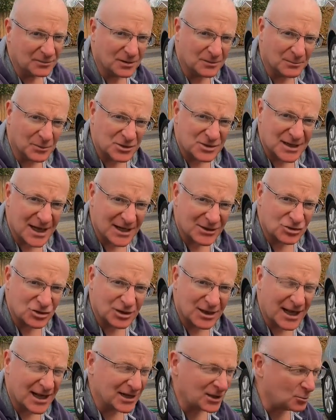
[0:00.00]
the
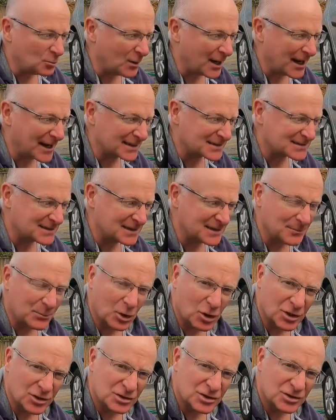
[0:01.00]
protection, any wax, any
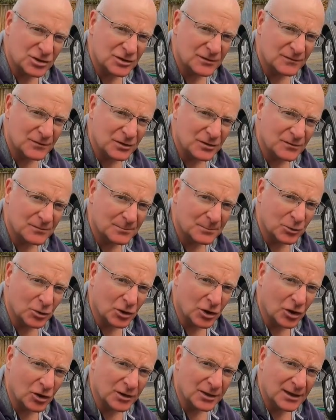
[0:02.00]
polishes that you
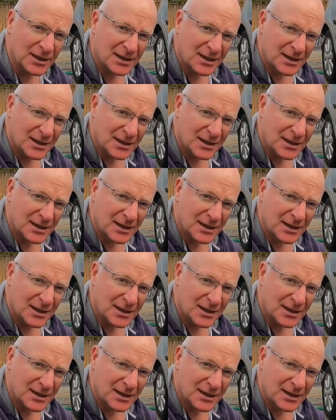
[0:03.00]
put on,